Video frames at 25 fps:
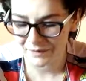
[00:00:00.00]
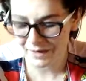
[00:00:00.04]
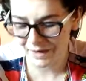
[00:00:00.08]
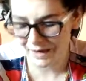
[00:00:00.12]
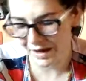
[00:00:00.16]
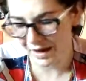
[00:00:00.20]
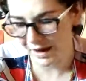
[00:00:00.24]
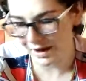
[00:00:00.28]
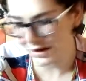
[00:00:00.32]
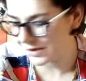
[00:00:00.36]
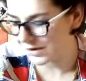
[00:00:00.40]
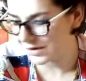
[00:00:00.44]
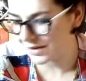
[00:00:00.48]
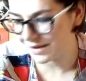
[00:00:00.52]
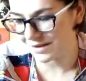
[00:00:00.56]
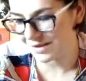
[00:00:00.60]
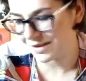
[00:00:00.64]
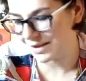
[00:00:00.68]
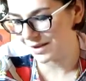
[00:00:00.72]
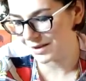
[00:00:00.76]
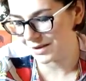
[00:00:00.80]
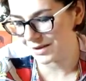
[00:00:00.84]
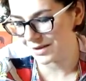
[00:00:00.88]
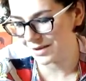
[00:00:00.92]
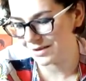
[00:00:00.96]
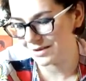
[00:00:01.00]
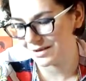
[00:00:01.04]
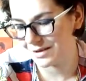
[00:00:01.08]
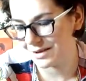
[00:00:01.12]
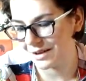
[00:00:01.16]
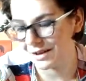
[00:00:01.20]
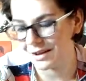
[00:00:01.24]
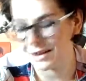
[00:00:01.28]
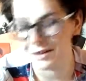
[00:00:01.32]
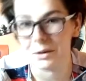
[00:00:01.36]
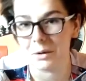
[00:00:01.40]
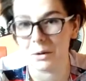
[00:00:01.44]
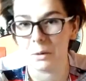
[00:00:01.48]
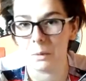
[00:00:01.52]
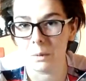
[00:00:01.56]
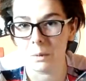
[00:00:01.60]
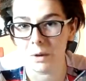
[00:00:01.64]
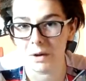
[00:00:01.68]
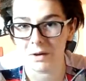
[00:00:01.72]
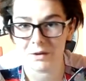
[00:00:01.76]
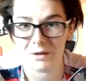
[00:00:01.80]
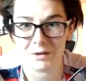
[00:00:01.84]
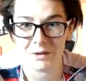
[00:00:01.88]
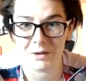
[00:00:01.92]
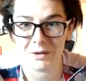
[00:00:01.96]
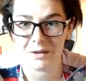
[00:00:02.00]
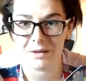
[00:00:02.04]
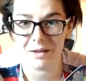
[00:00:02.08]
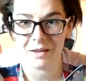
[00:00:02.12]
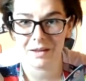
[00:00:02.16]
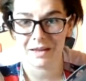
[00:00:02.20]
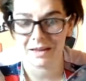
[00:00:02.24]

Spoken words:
Yeah, I just really don't want